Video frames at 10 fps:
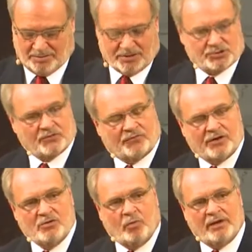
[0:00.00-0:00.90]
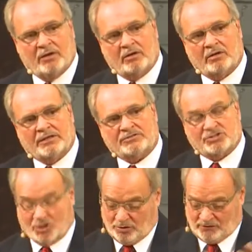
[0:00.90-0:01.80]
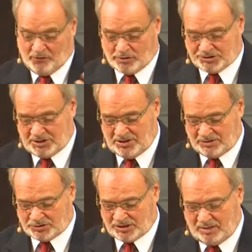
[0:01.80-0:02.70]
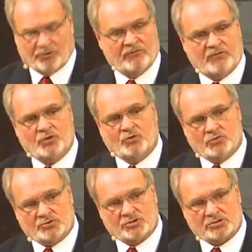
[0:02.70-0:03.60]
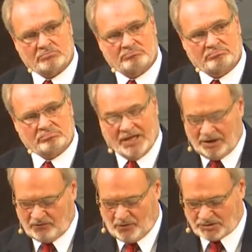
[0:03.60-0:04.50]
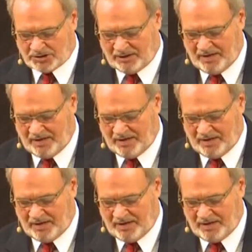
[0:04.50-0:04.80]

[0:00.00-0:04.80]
And God has given us a free will. And so in verse 10, some refuse.